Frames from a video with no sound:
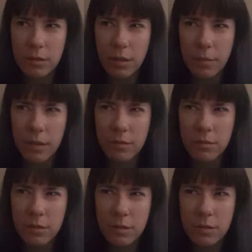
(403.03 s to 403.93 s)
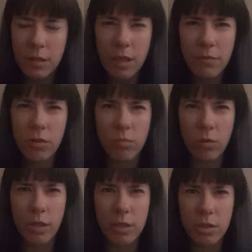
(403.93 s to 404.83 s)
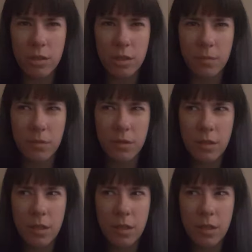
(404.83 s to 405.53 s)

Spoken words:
I mean, any of you in relationships,